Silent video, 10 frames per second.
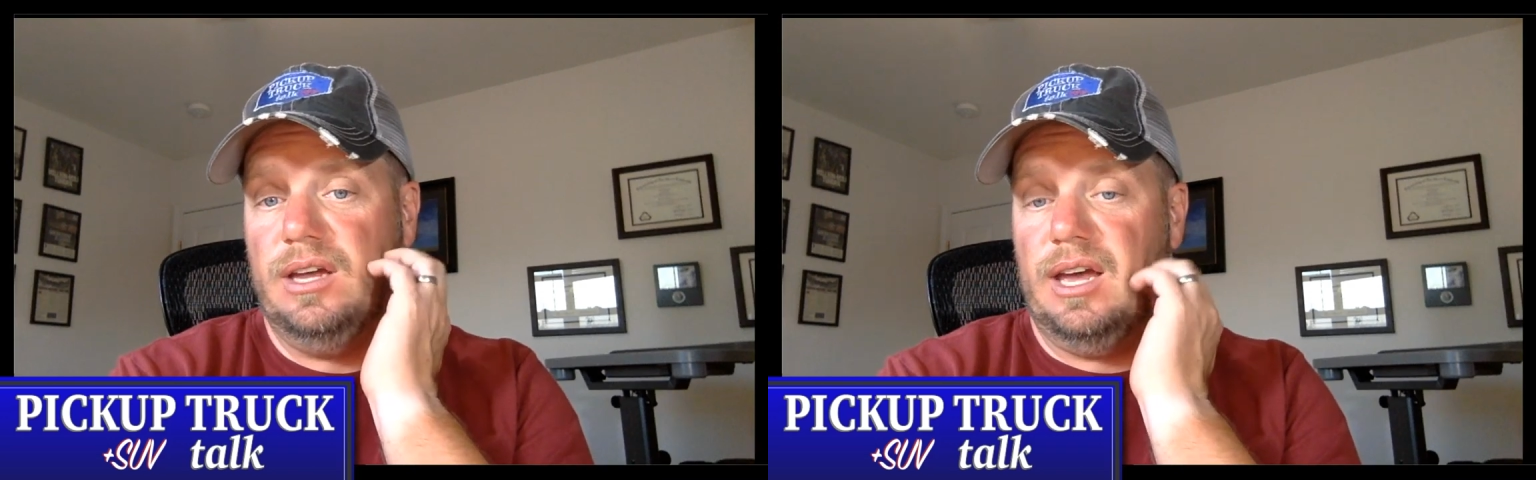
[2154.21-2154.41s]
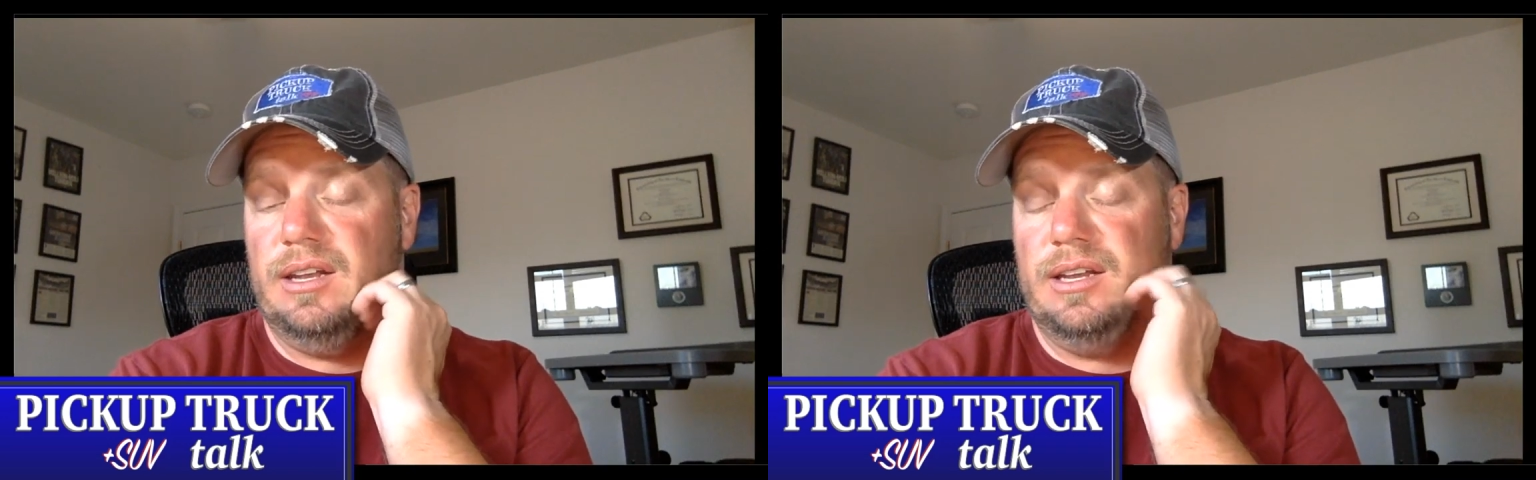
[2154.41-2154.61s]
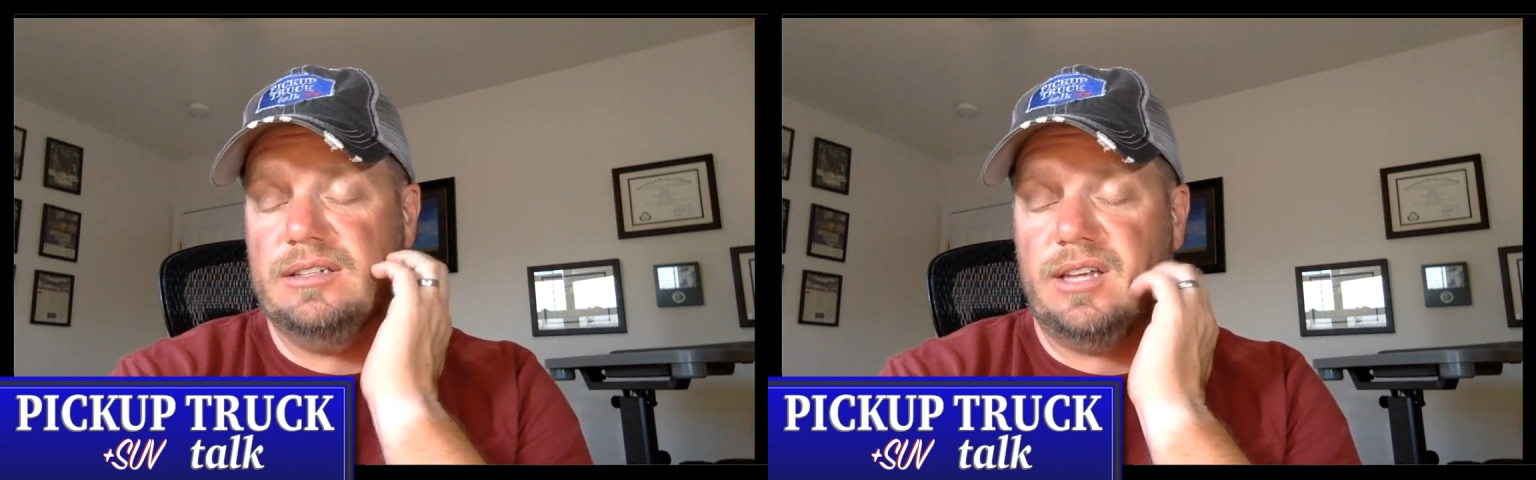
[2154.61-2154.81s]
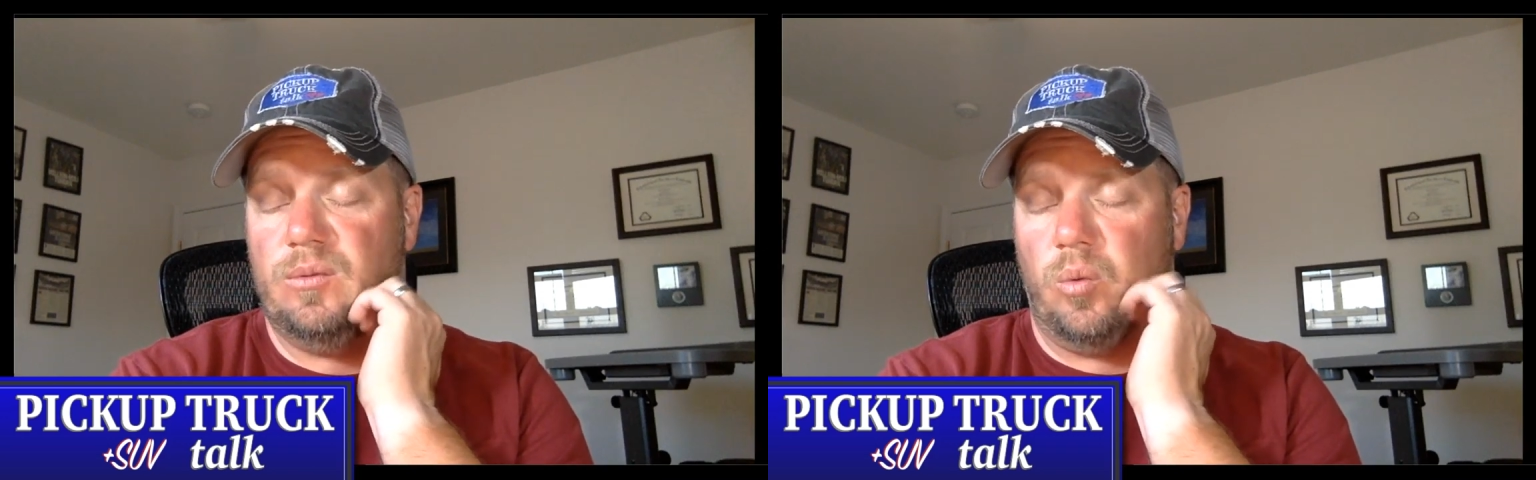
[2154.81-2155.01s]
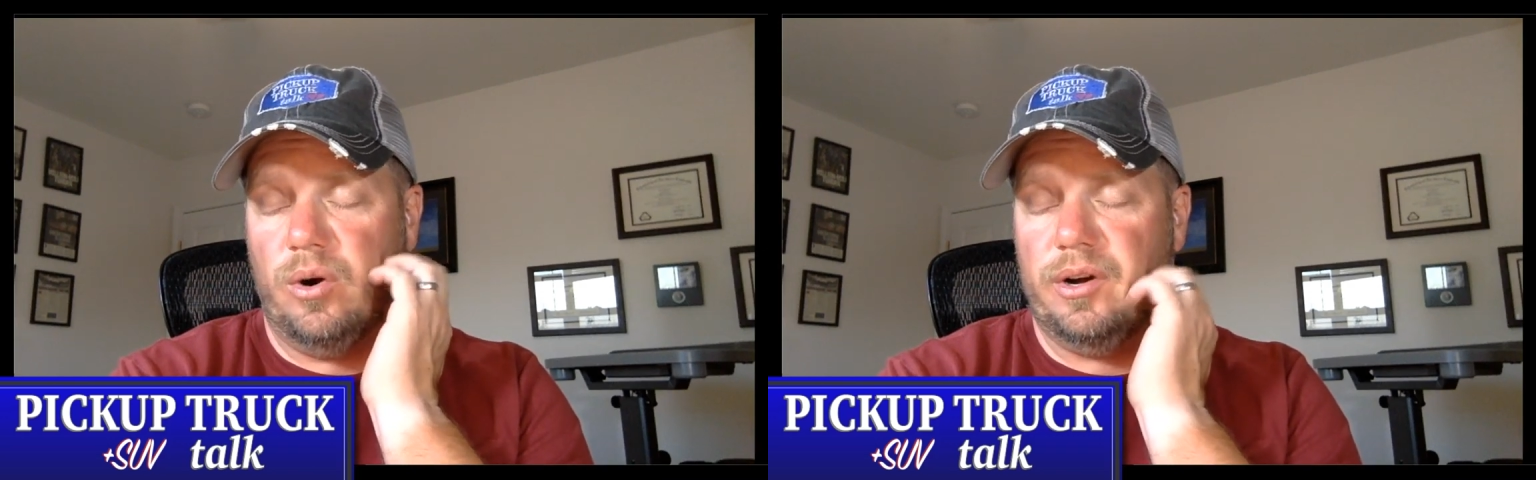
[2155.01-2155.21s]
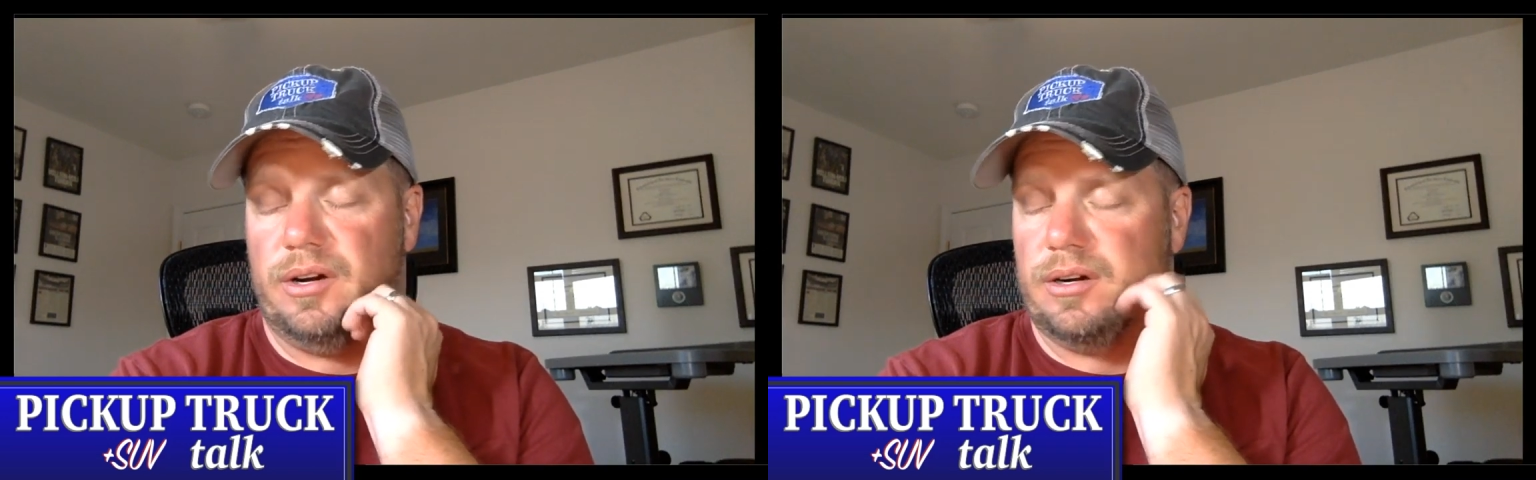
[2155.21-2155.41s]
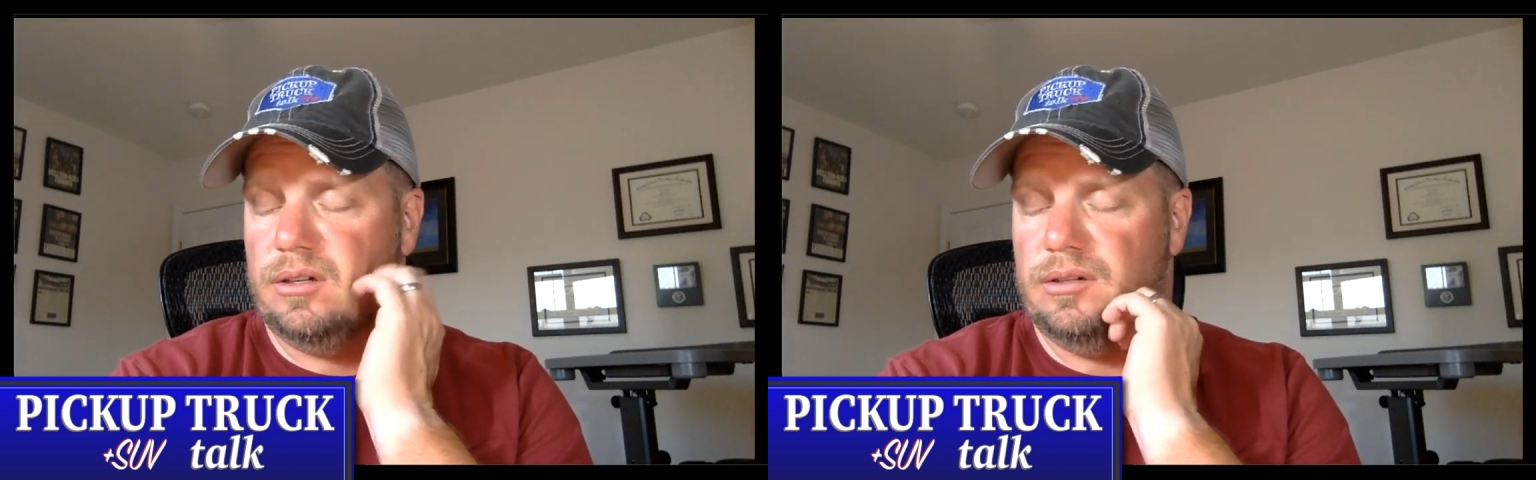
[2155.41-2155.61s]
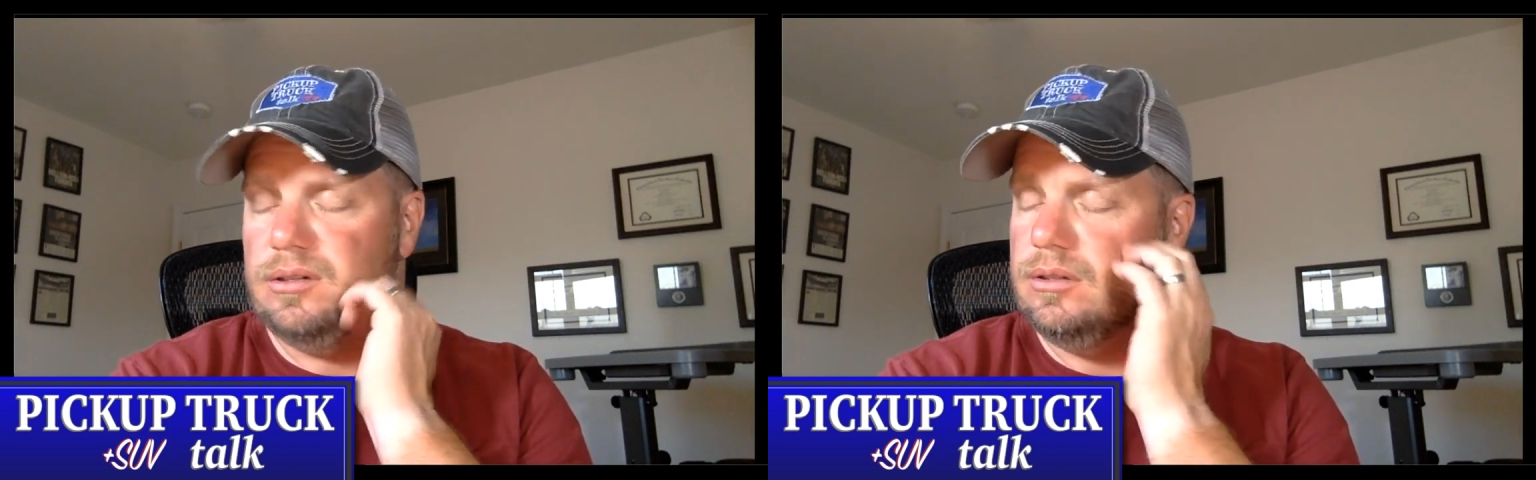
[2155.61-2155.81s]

And Nissan Warrior.